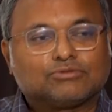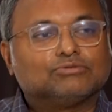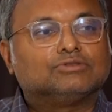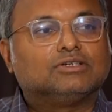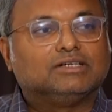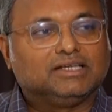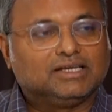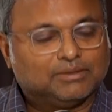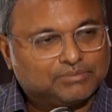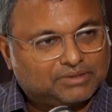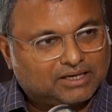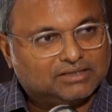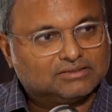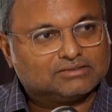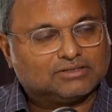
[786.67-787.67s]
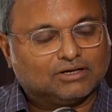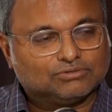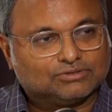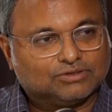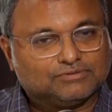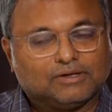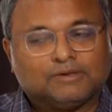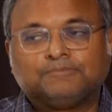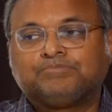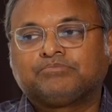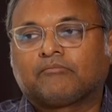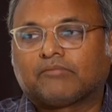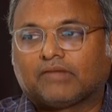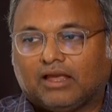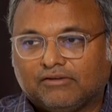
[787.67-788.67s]
to the DMK in the south of
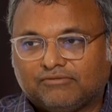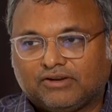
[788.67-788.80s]
it,